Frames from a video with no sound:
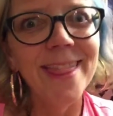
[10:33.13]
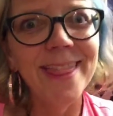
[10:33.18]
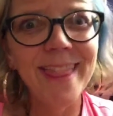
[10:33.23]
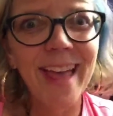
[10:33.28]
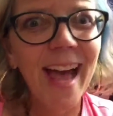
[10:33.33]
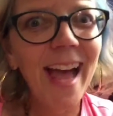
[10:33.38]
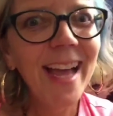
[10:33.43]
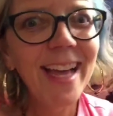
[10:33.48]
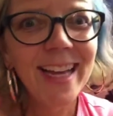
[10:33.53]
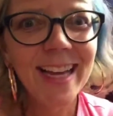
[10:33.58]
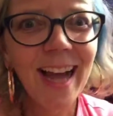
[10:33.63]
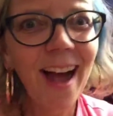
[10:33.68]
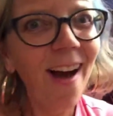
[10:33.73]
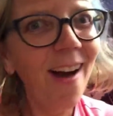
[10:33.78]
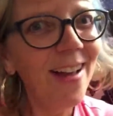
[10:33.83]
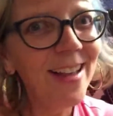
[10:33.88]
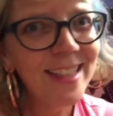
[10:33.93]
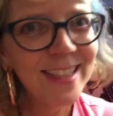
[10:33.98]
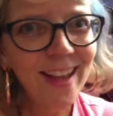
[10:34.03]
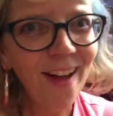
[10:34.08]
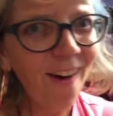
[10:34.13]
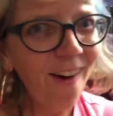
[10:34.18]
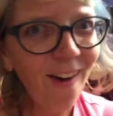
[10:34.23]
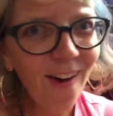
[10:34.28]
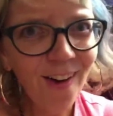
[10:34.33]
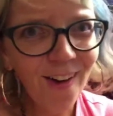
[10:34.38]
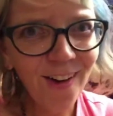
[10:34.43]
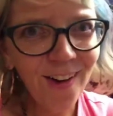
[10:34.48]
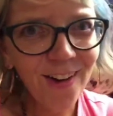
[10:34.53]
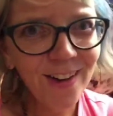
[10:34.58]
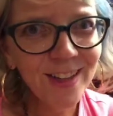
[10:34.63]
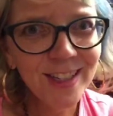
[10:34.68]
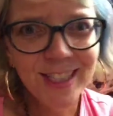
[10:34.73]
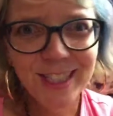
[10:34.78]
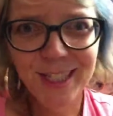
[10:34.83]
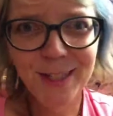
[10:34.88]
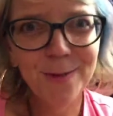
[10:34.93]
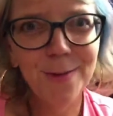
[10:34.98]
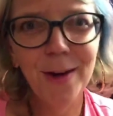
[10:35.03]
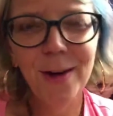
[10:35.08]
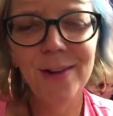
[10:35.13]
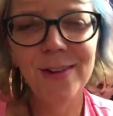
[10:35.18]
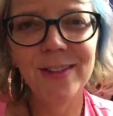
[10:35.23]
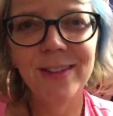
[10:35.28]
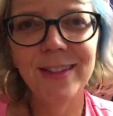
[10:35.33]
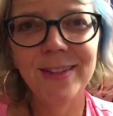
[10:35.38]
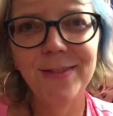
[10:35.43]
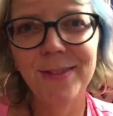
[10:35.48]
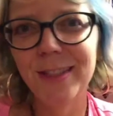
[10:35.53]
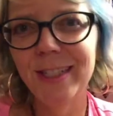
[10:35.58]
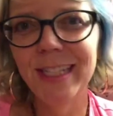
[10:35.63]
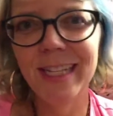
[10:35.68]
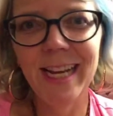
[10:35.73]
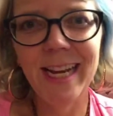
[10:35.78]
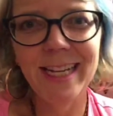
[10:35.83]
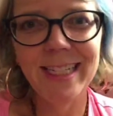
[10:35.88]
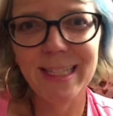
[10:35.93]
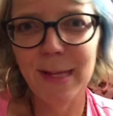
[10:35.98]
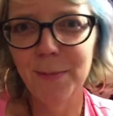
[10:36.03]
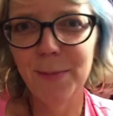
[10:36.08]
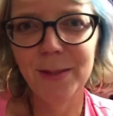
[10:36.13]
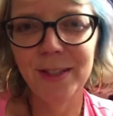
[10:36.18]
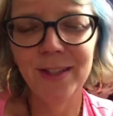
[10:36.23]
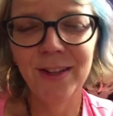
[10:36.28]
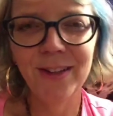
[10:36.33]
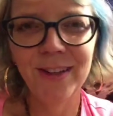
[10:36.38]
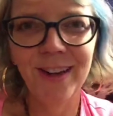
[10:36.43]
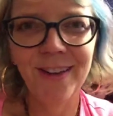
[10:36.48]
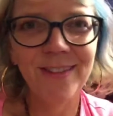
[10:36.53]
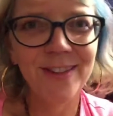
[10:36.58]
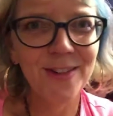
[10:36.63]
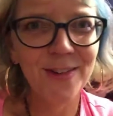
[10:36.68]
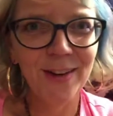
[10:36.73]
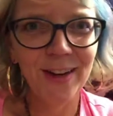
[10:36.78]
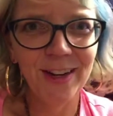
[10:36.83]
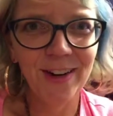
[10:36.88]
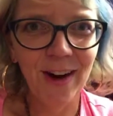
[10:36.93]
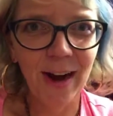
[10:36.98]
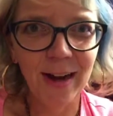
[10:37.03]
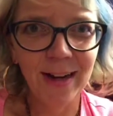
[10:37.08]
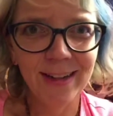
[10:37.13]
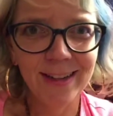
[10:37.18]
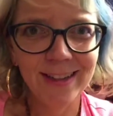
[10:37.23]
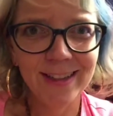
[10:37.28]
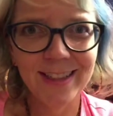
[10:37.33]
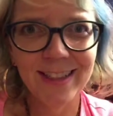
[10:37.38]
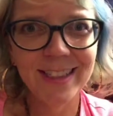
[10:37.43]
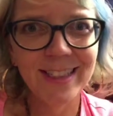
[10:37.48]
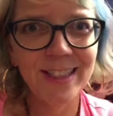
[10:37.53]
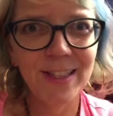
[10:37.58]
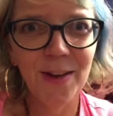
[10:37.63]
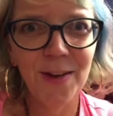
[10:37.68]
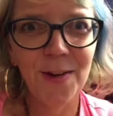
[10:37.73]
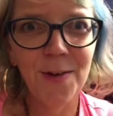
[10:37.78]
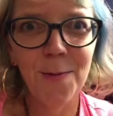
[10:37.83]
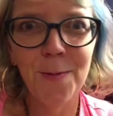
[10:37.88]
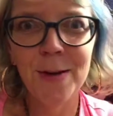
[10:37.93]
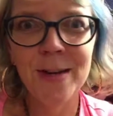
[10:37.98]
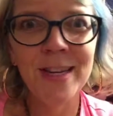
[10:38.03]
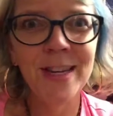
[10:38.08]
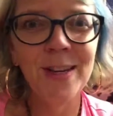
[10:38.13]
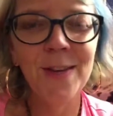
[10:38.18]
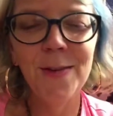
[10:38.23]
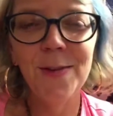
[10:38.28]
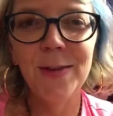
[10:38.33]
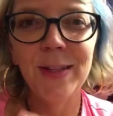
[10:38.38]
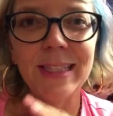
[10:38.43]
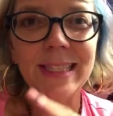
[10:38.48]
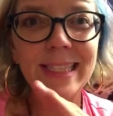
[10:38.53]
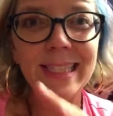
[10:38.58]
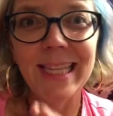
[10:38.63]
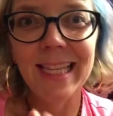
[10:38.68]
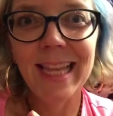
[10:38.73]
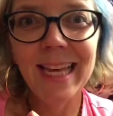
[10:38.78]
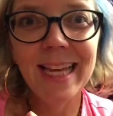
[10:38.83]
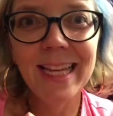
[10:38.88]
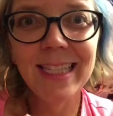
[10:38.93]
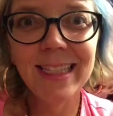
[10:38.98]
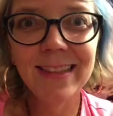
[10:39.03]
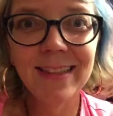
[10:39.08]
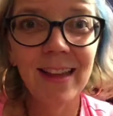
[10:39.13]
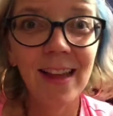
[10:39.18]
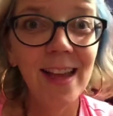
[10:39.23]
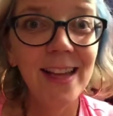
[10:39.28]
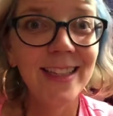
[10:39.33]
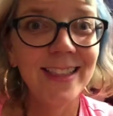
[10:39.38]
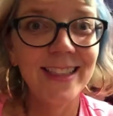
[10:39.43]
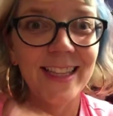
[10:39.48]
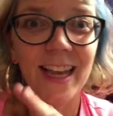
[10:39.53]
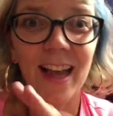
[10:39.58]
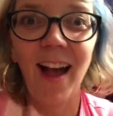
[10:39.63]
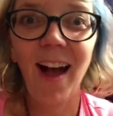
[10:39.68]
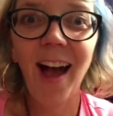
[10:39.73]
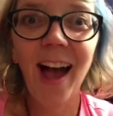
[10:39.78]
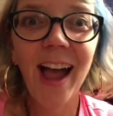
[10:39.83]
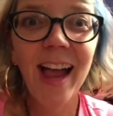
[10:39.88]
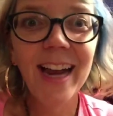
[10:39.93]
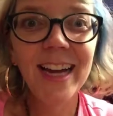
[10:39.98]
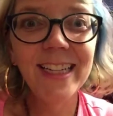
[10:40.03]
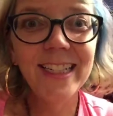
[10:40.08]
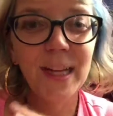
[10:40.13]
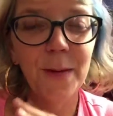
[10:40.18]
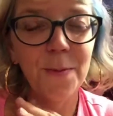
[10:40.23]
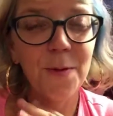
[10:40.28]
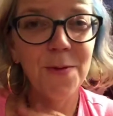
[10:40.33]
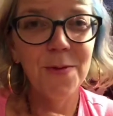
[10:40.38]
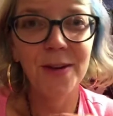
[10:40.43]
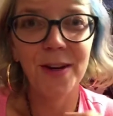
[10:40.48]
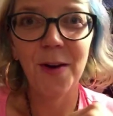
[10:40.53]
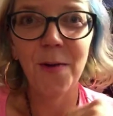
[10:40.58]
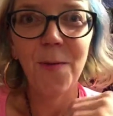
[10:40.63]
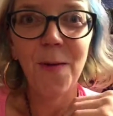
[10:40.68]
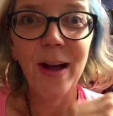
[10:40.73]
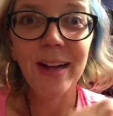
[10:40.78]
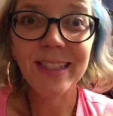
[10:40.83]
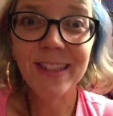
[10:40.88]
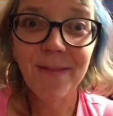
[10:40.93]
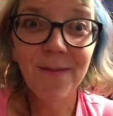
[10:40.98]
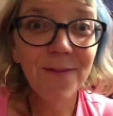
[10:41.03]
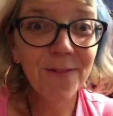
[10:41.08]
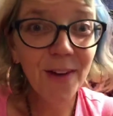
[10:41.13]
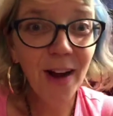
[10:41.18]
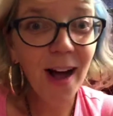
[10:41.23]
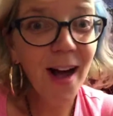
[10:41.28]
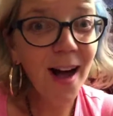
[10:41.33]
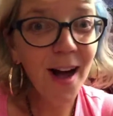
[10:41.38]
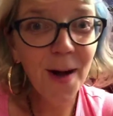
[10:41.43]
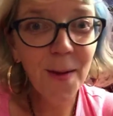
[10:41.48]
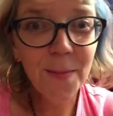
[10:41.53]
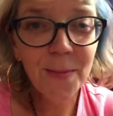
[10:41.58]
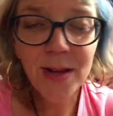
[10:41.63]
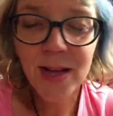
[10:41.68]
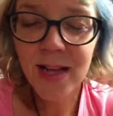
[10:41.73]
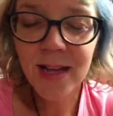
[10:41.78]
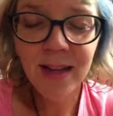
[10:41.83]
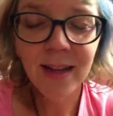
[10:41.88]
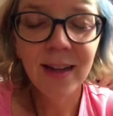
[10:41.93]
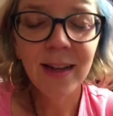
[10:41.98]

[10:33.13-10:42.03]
that is all she wrote for today's episode of the Joie Chronicles. So when you see this, say hi, tell me where you're watching from,